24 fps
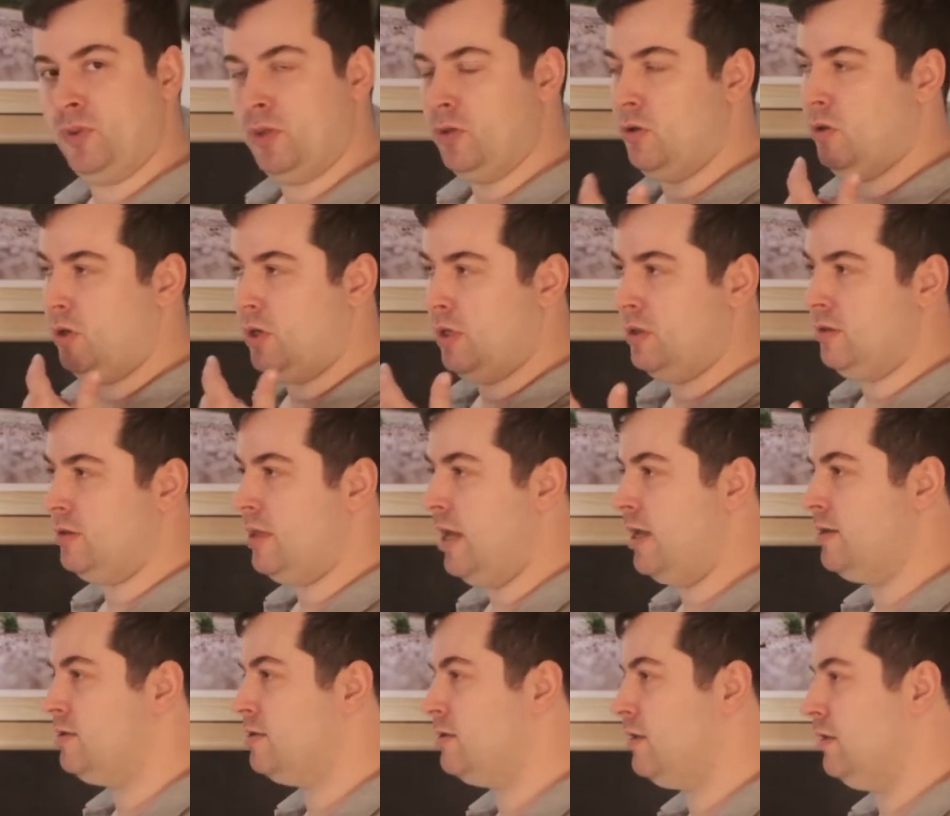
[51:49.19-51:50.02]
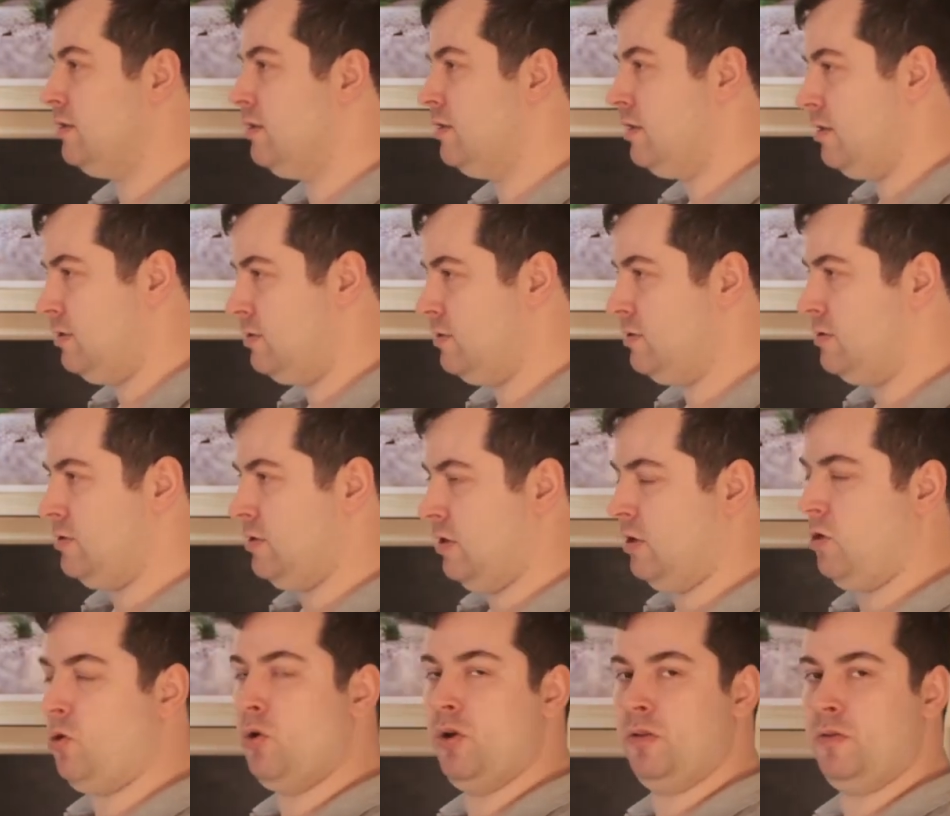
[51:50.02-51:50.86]
You can taste it. It's
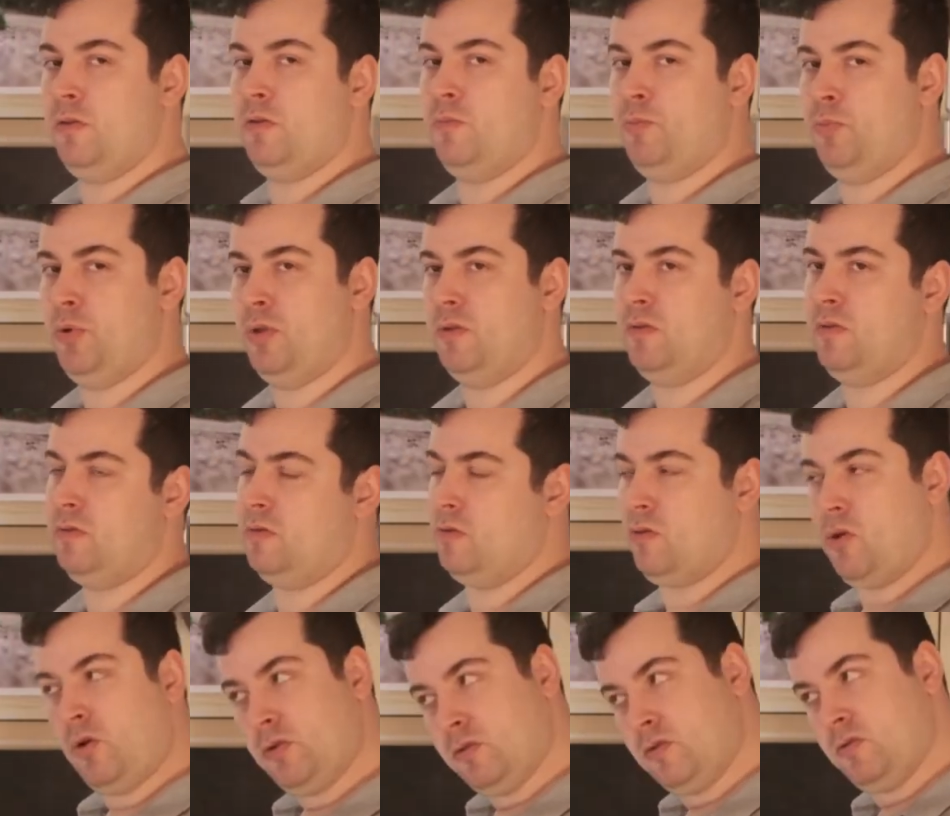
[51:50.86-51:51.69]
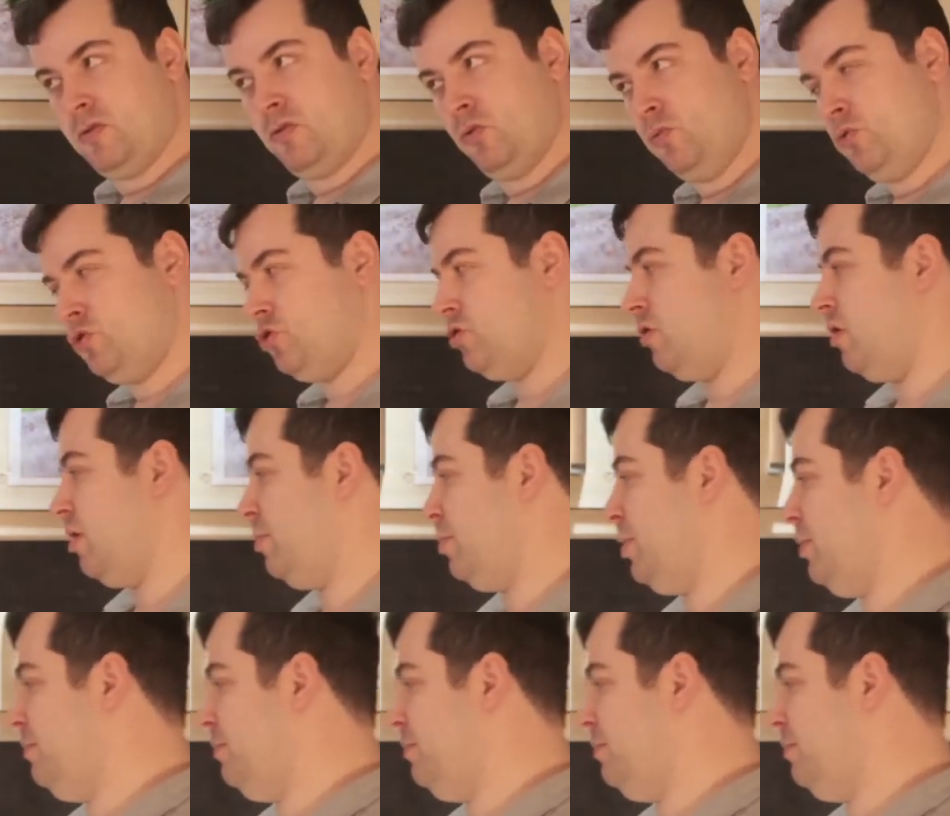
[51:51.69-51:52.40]
good, but not too sharp.